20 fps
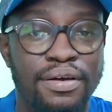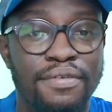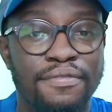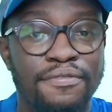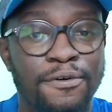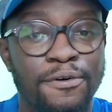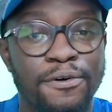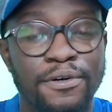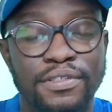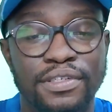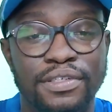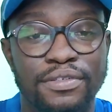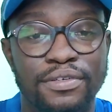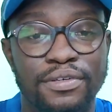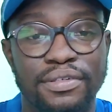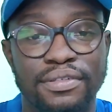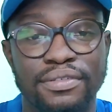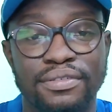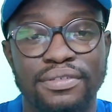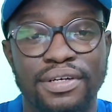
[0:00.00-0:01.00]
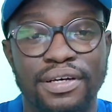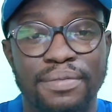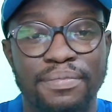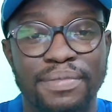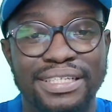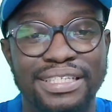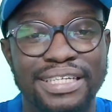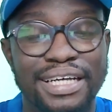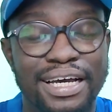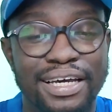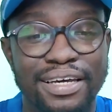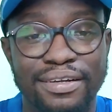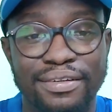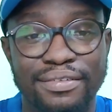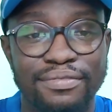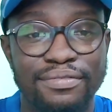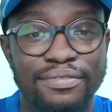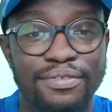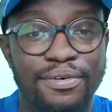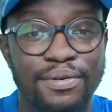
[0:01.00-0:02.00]
focuses on
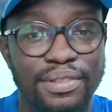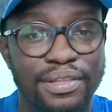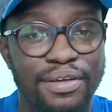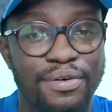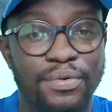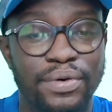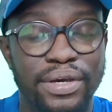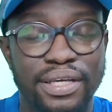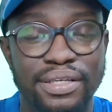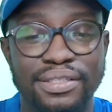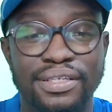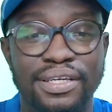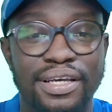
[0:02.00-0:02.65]
attacking on the wings,